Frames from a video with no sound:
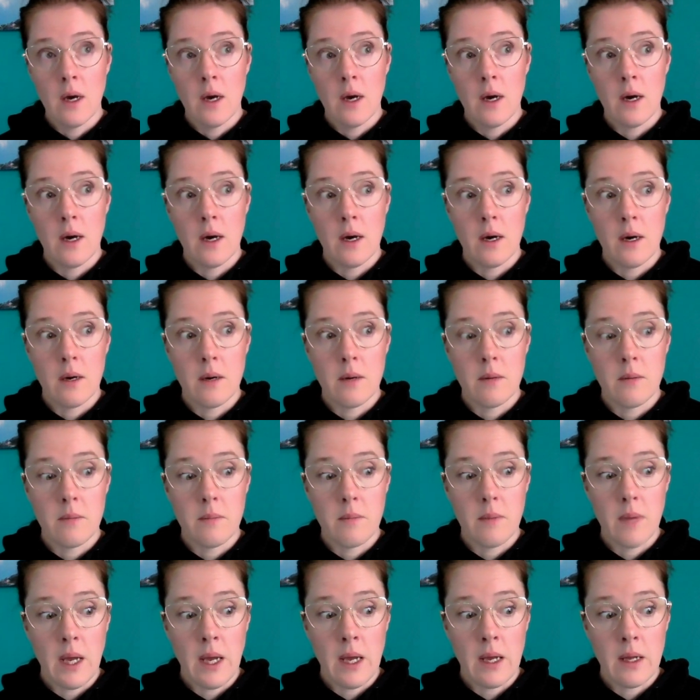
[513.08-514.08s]

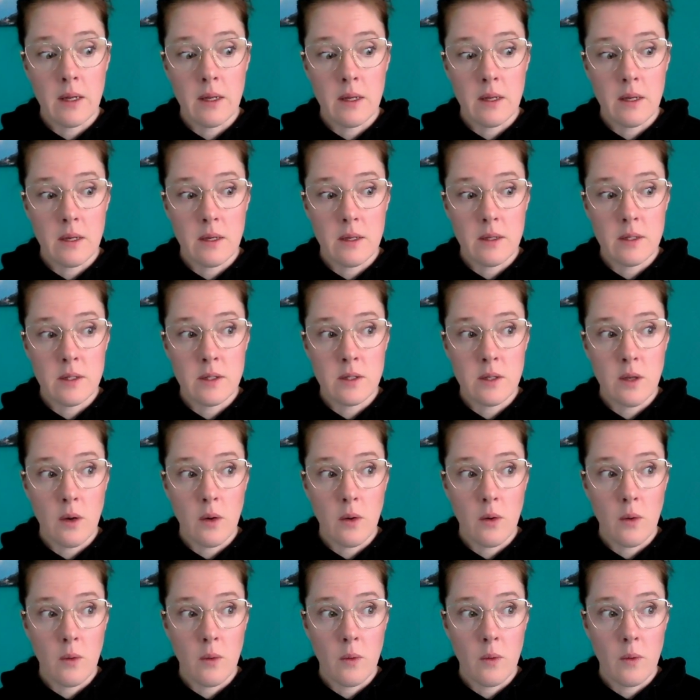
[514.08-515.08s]
And
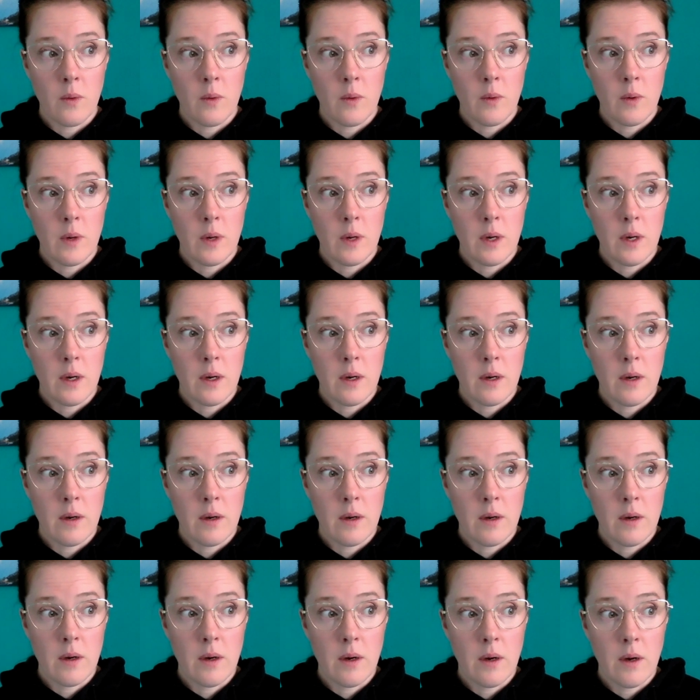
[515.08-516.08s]
so,
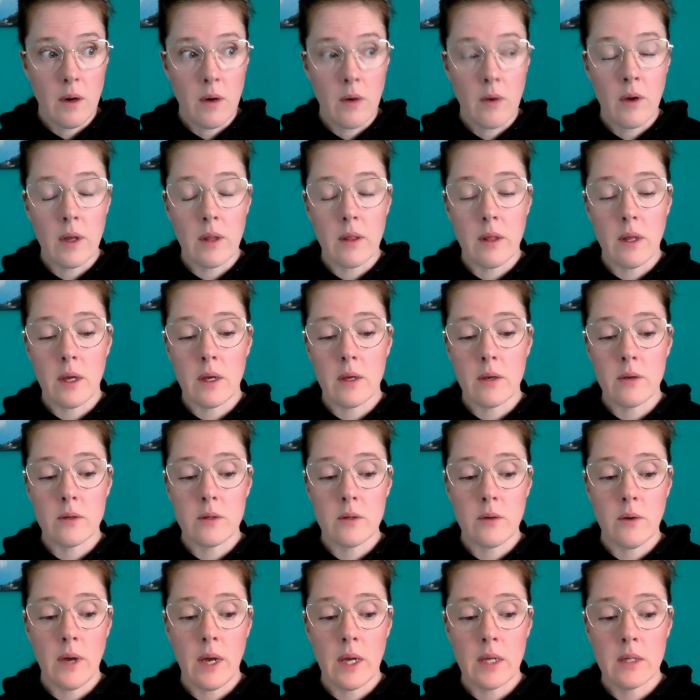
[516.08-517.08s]
okay, thank you.
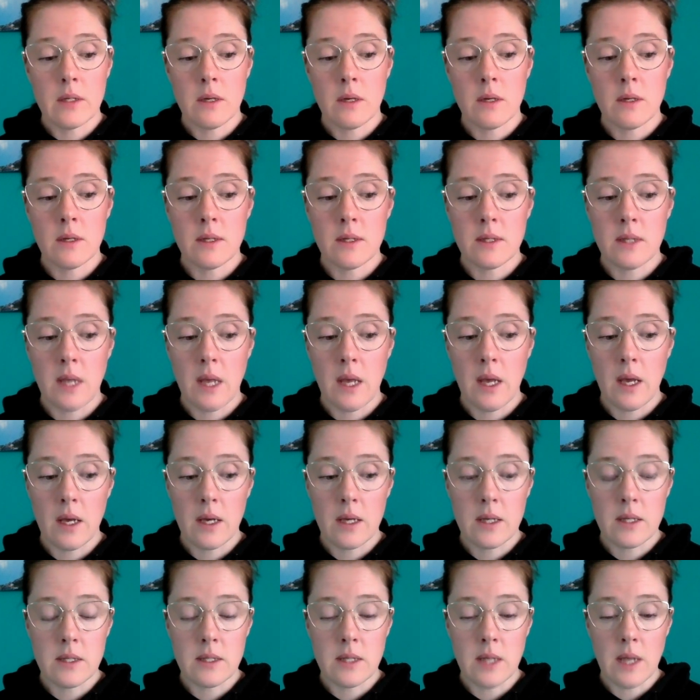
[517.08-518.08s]
So Anton is saying
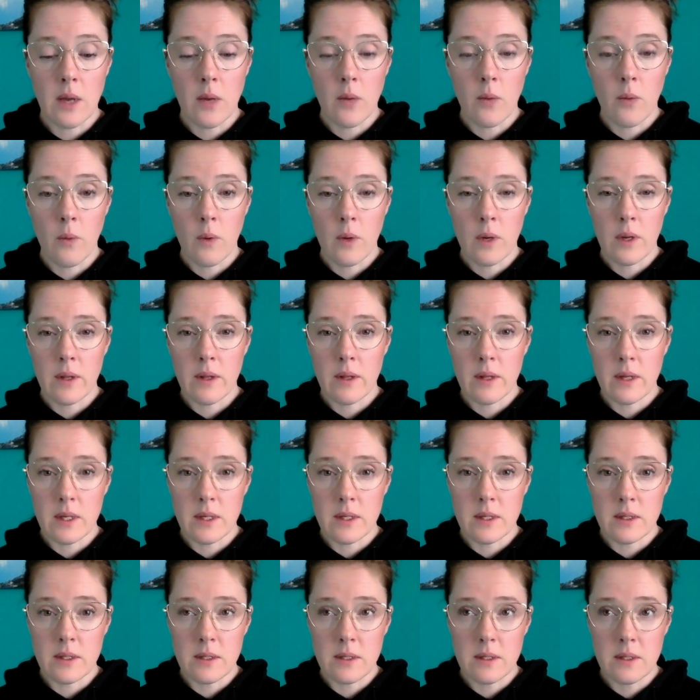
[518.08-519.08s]
it's like one of
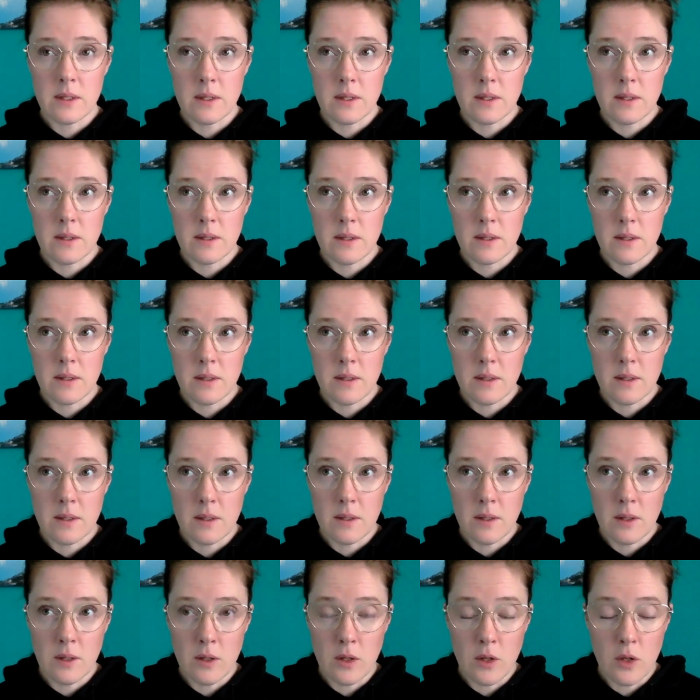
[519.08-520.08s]
these
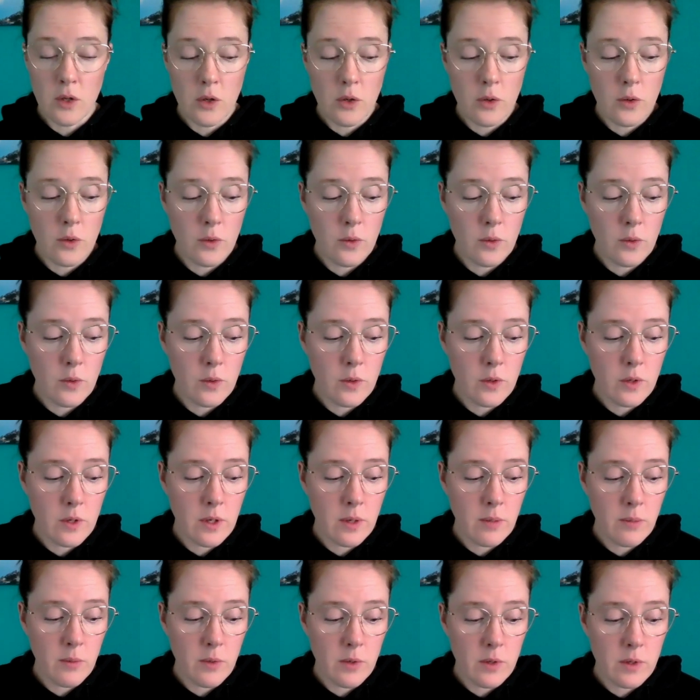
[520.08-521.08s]
new
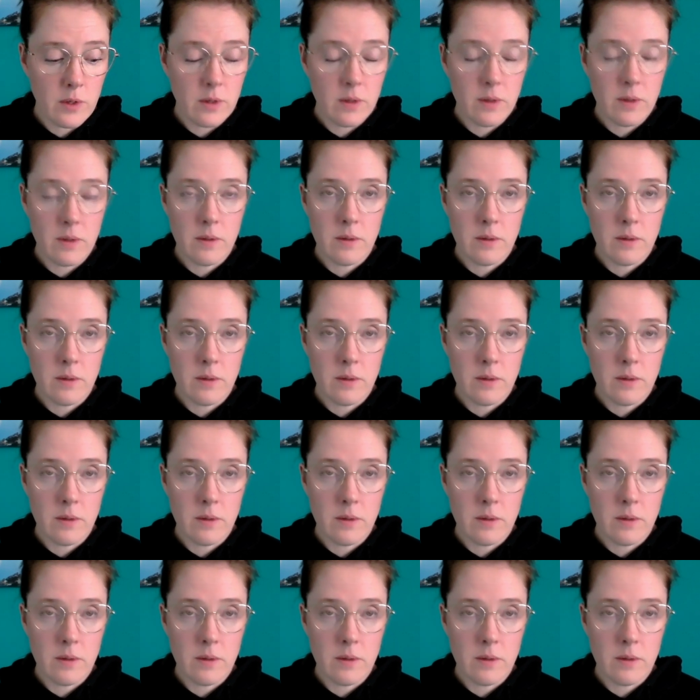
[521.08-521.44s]
communicable